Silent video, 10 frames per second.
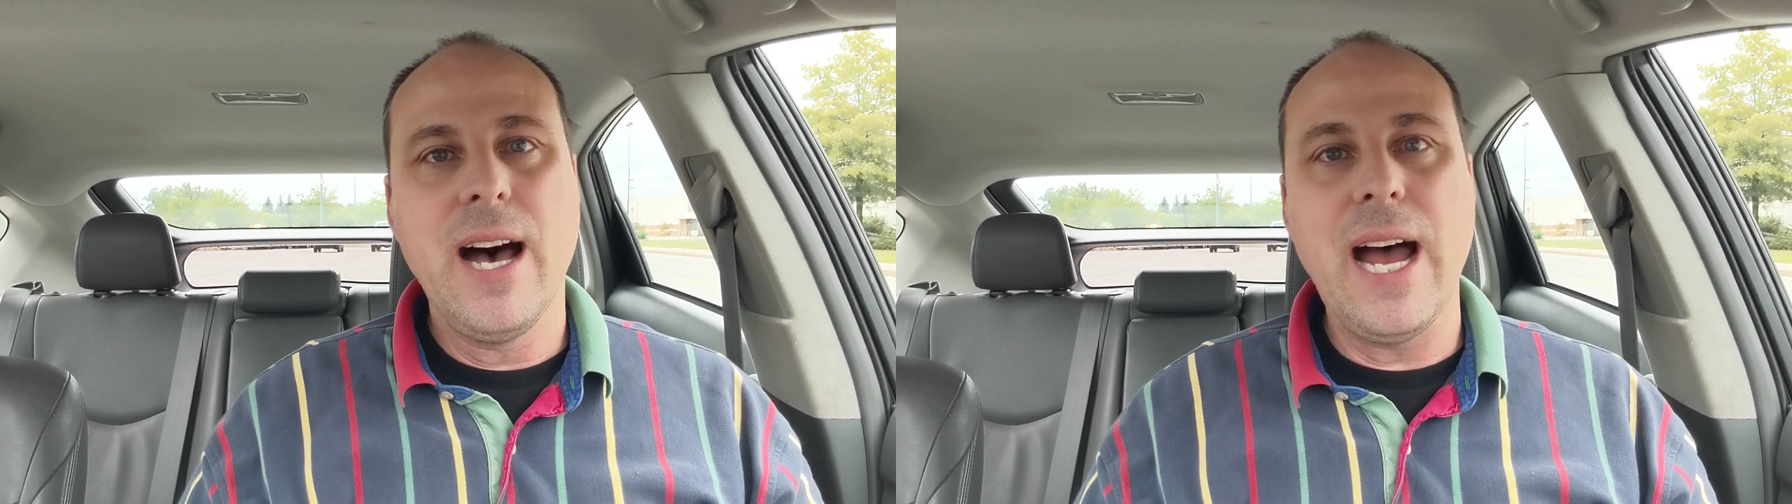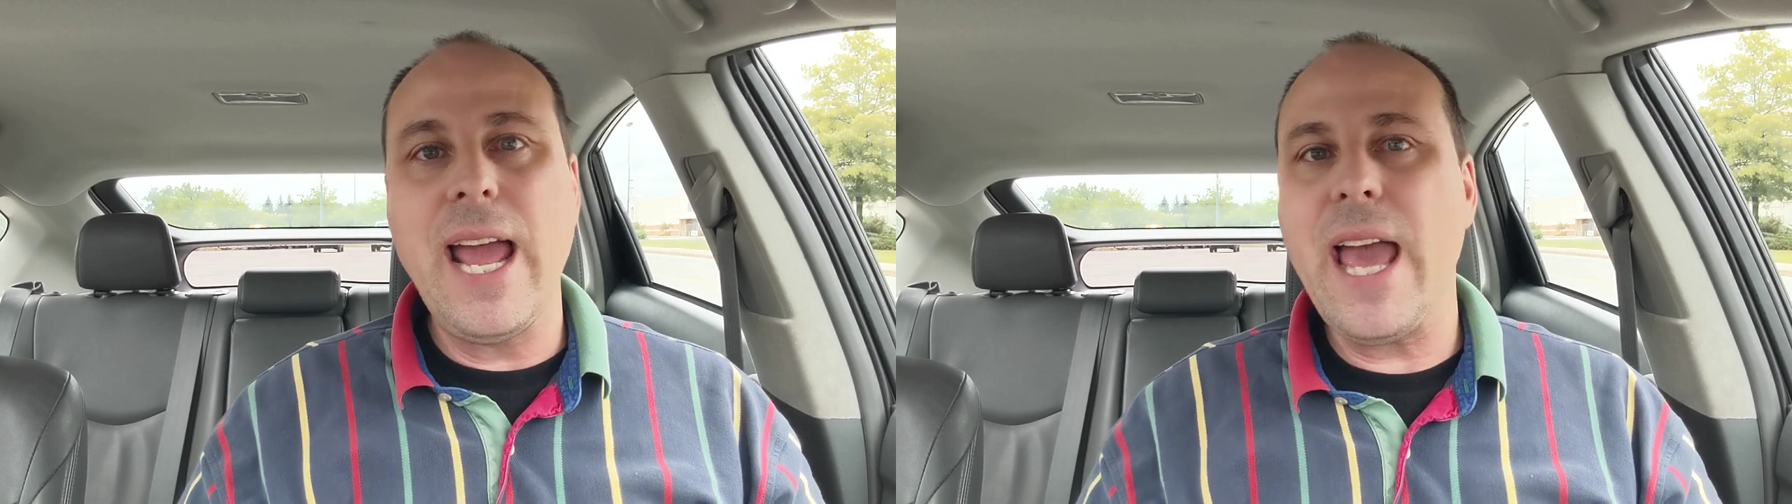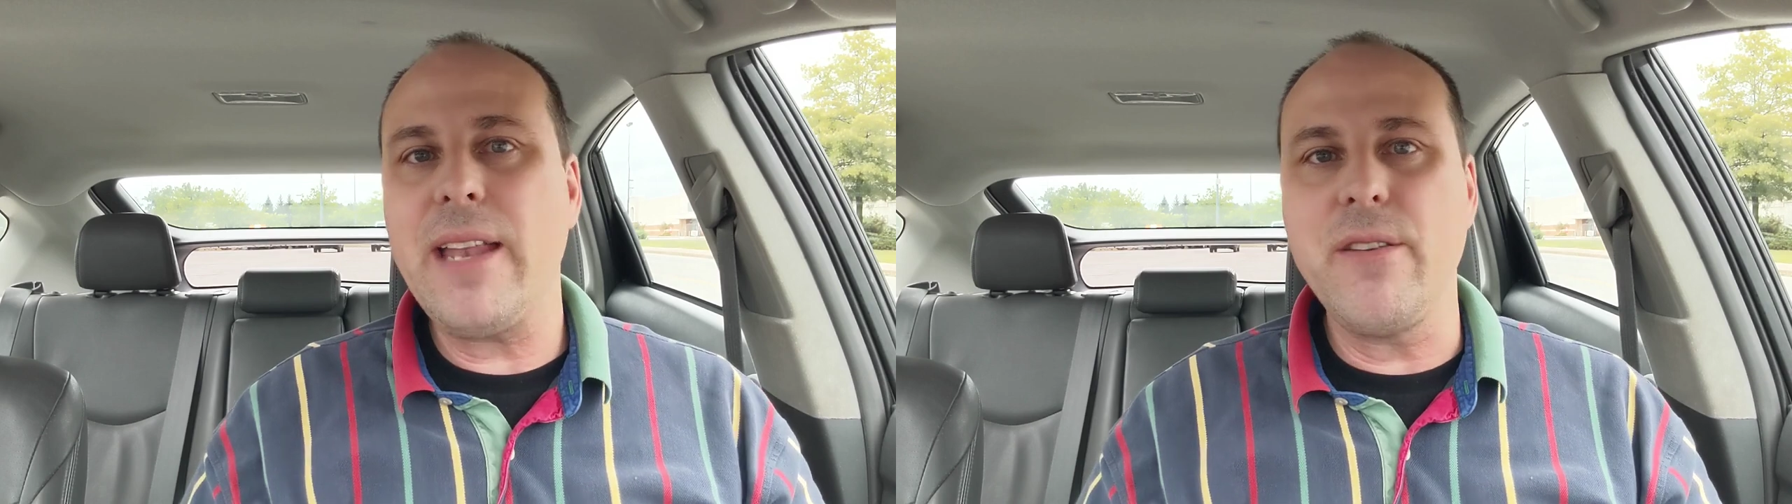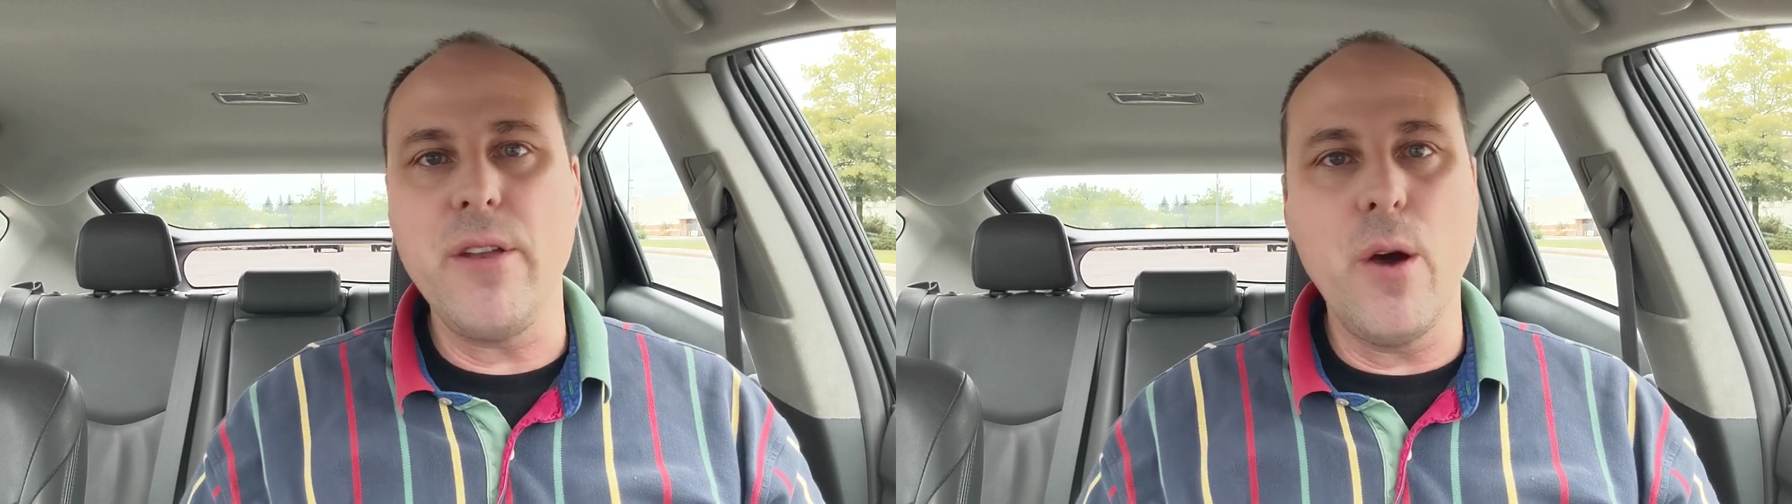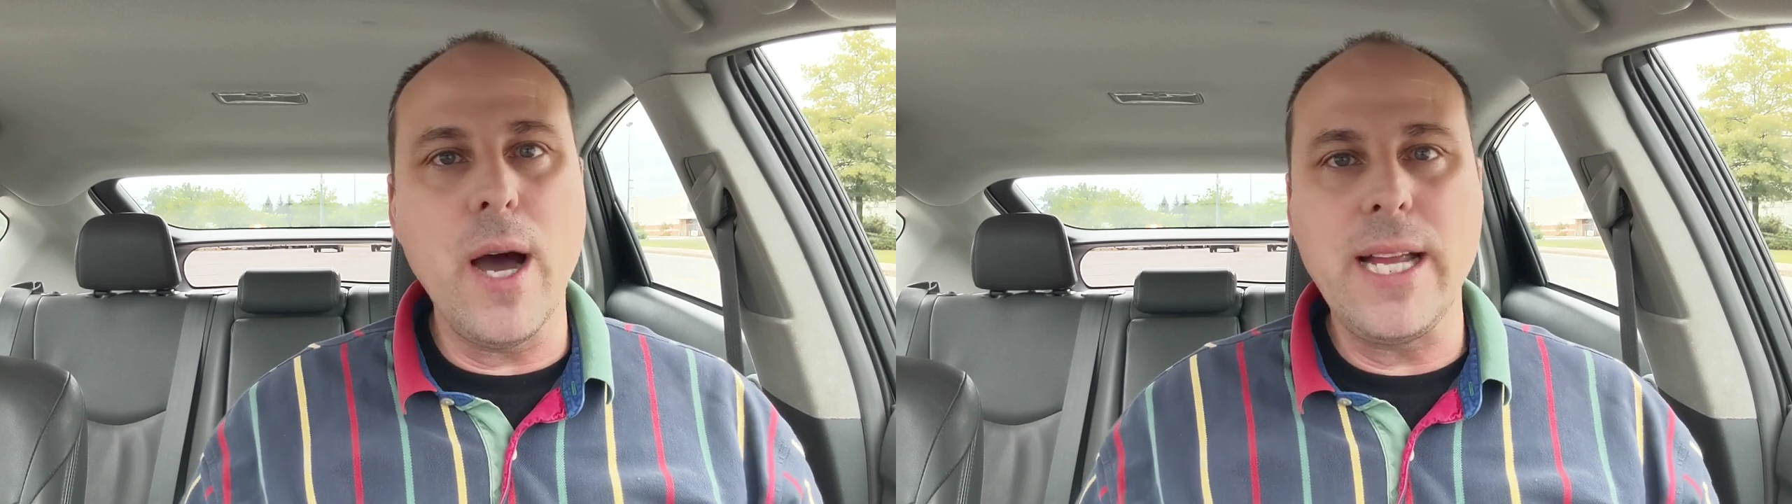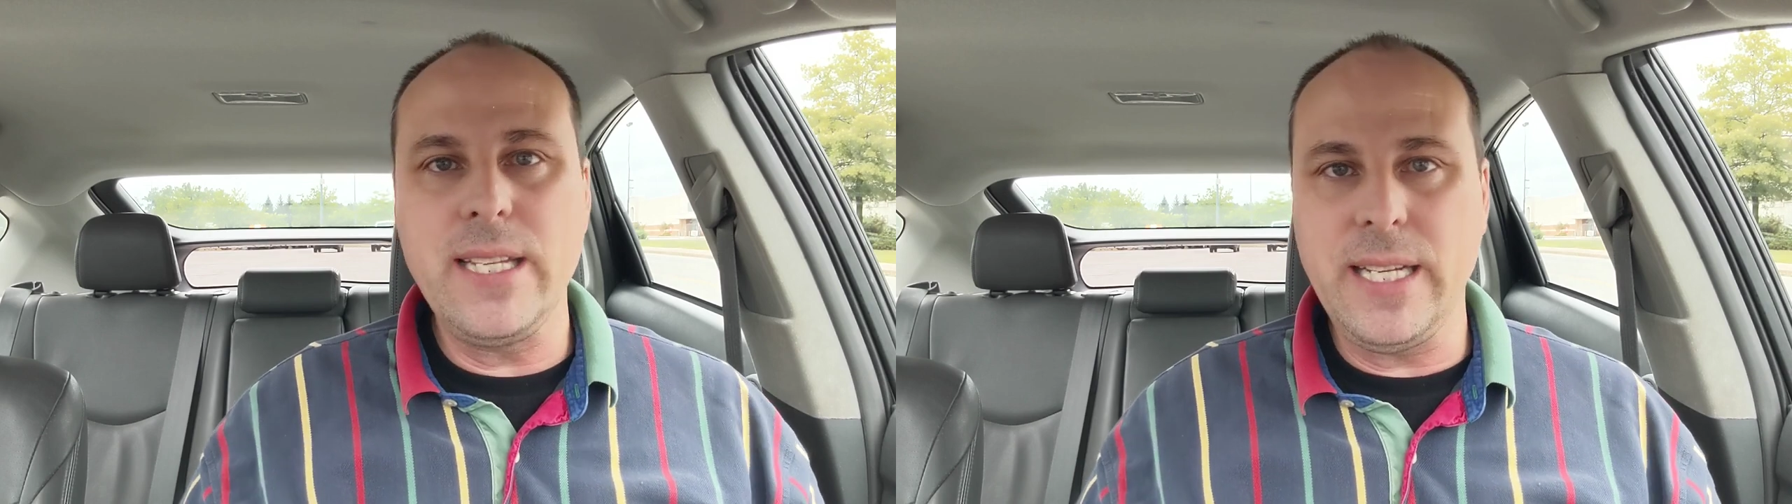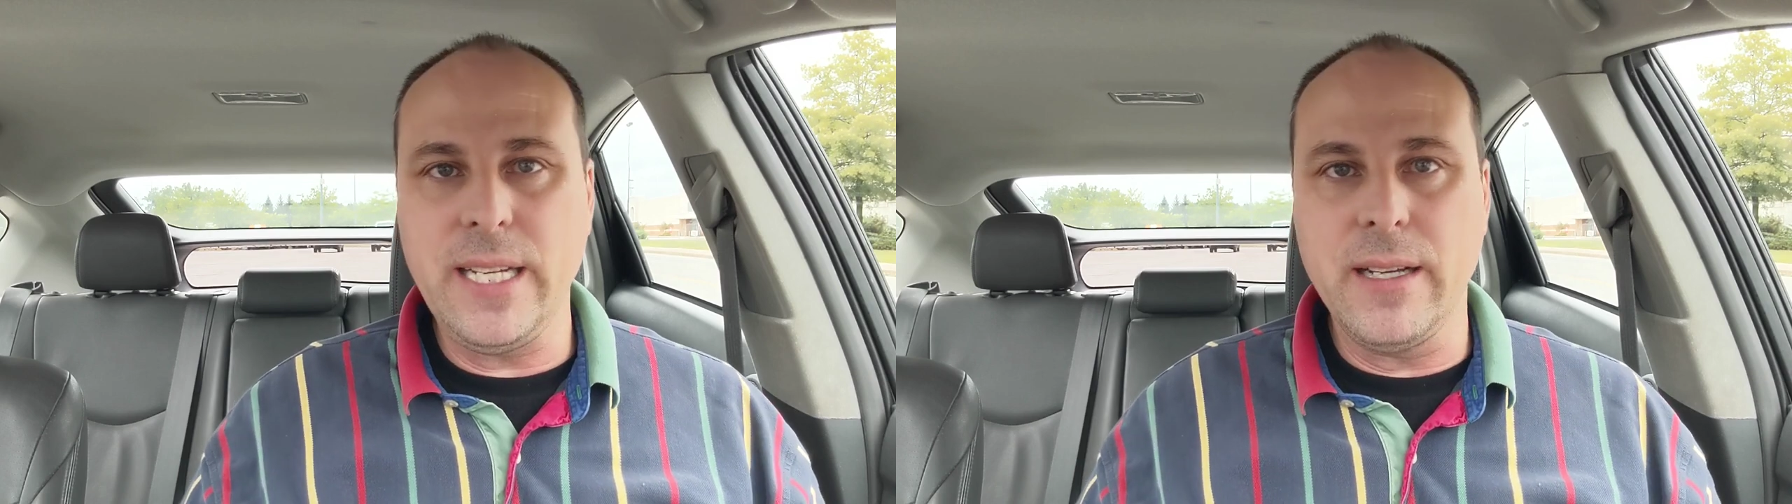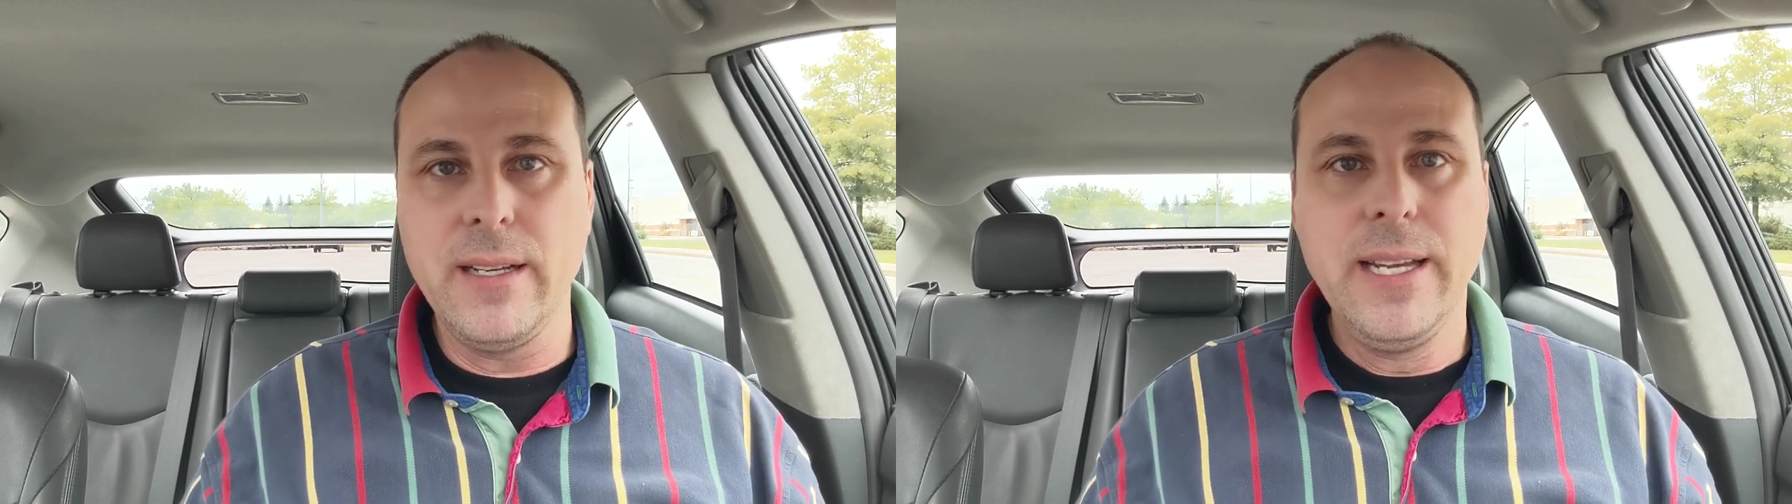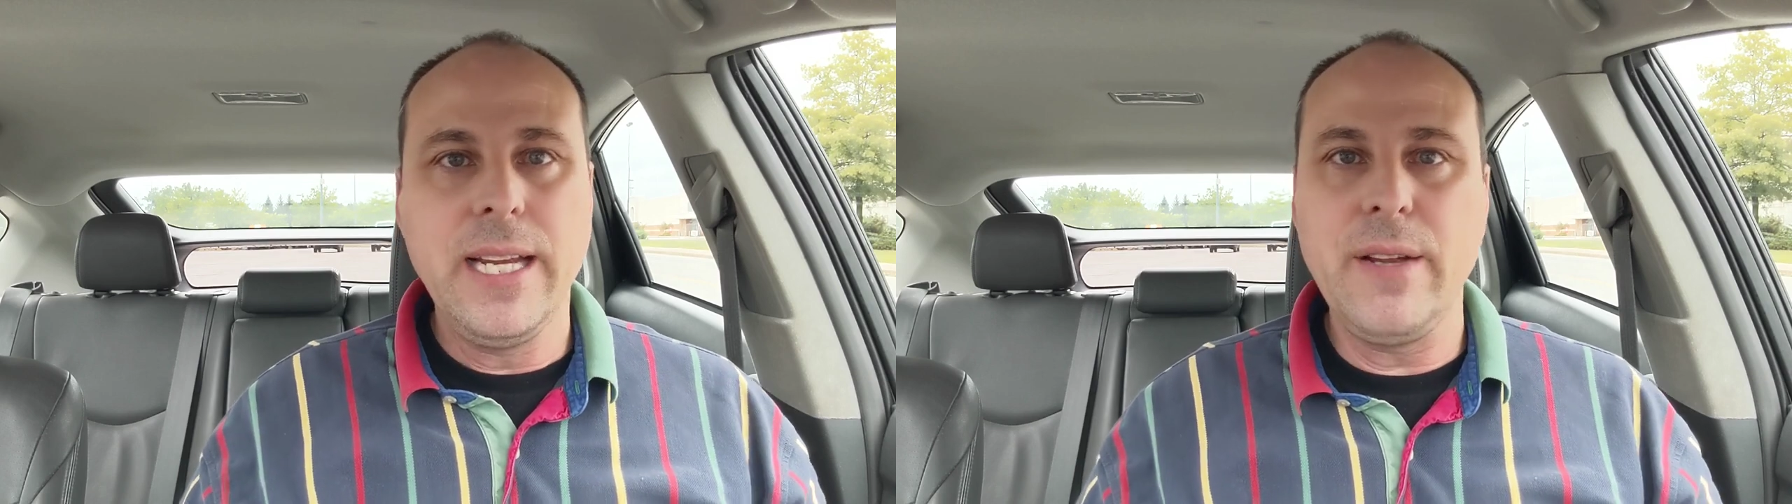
I had no idea